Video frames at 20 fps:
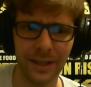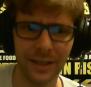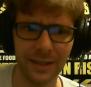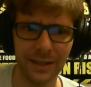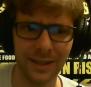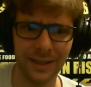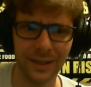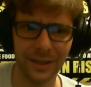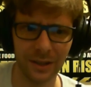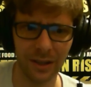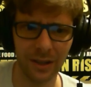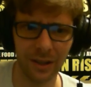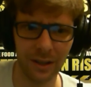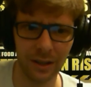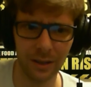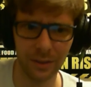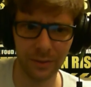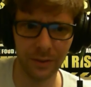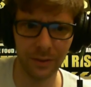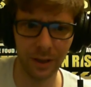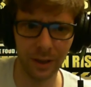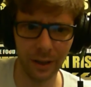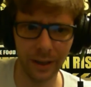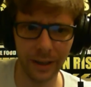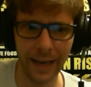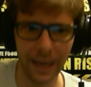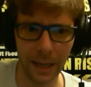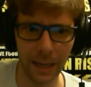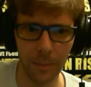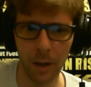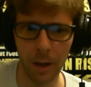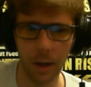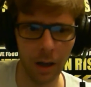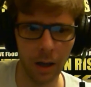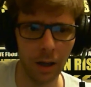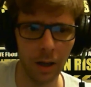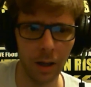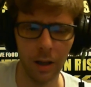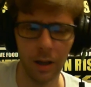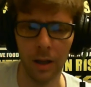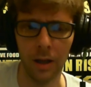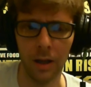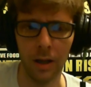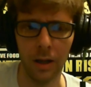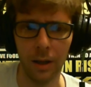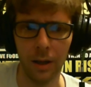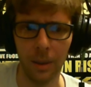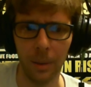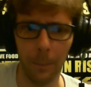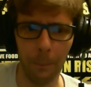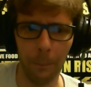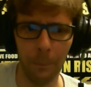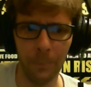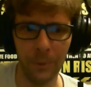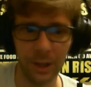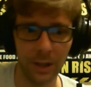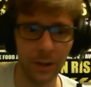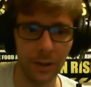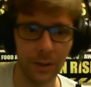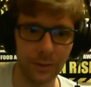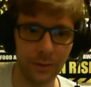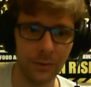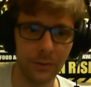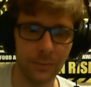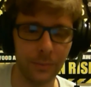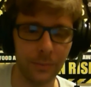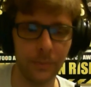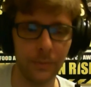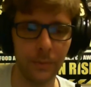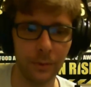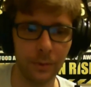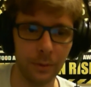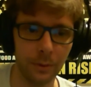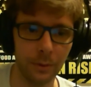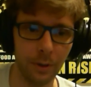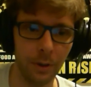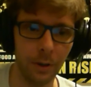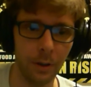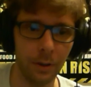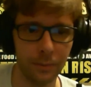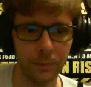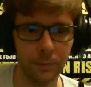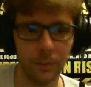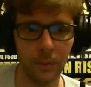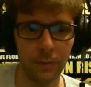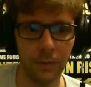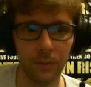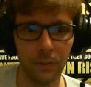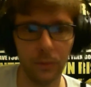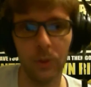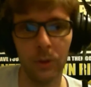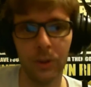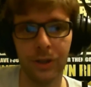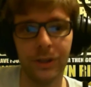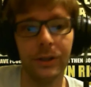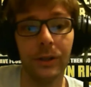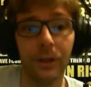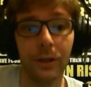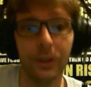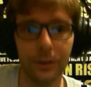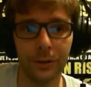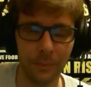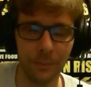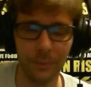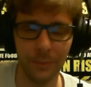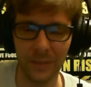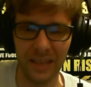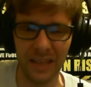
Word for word: as, as a kind of a gamer because of, of what she does.